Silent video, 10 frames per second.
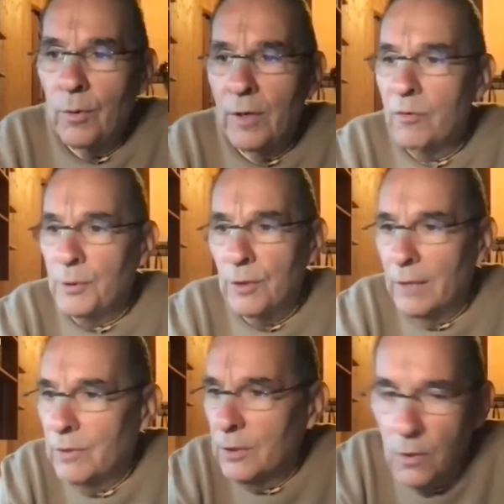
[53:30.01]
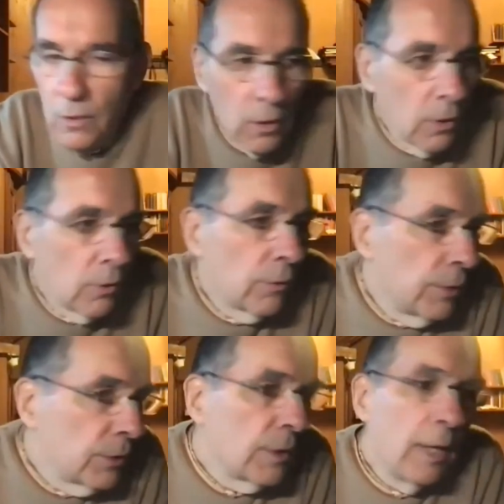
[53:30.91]
whatever, driving the car or
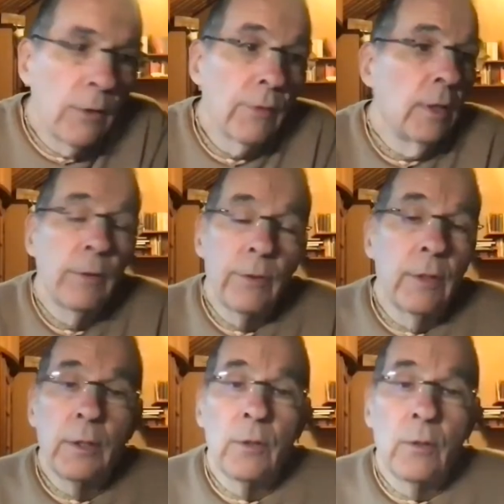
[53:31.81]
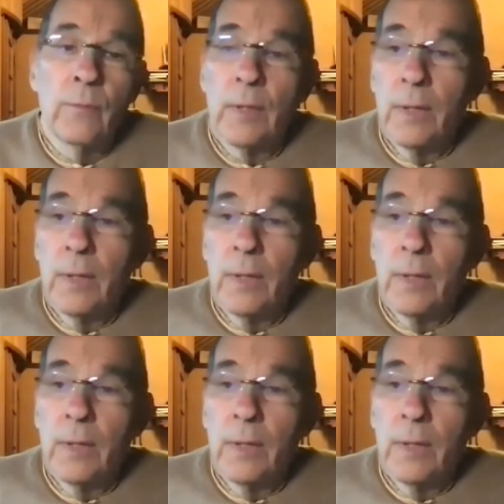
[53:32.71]
this, that, or the other thing, you know.